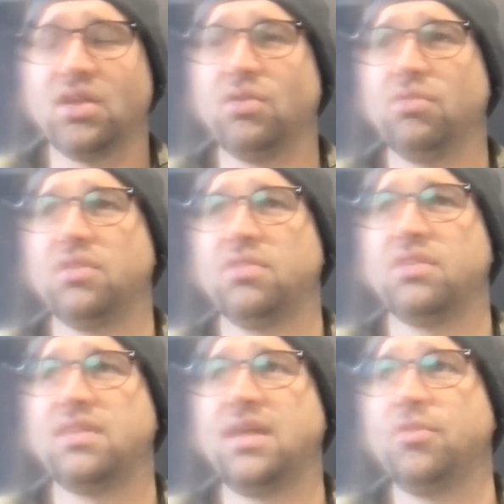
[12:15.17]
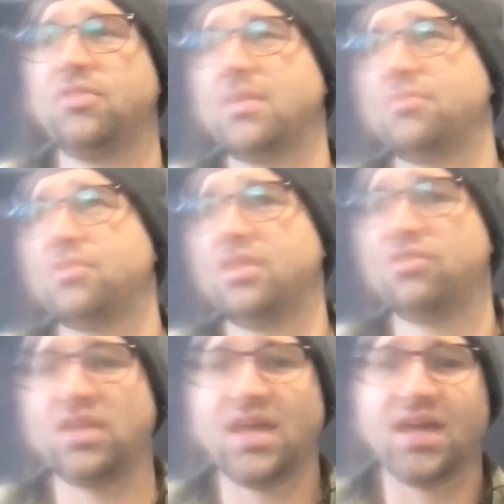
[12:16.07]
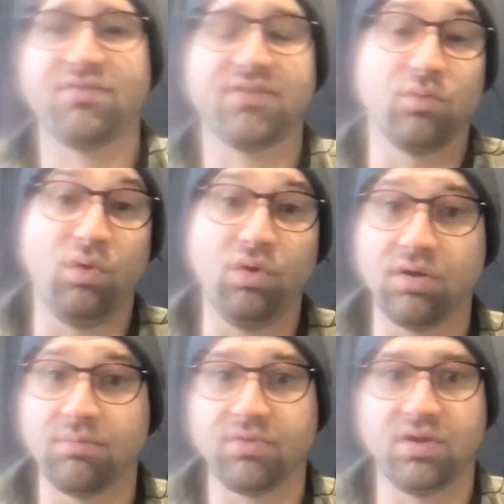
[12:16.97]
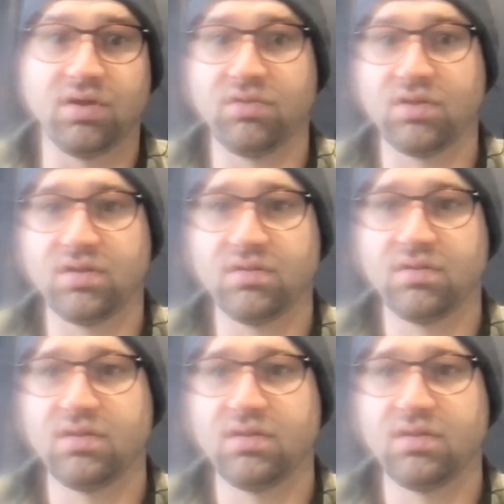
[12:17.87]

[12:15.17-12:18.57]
The tabletops are 1.5 inches. They're warm. They're